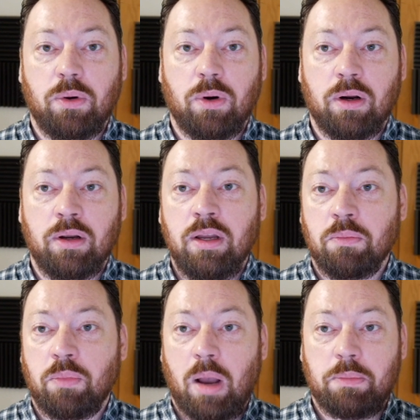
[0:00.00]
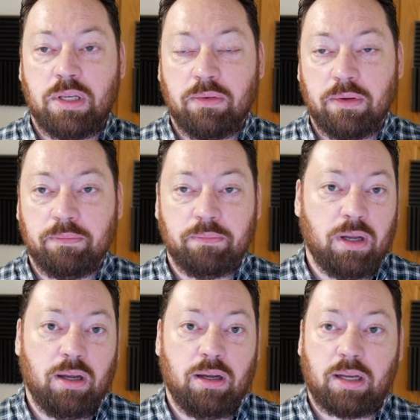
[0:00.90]
or perhaps even
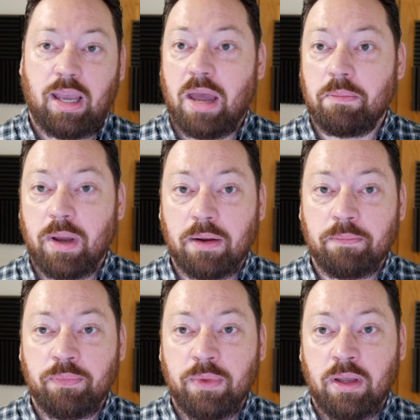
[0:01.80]
Kanban,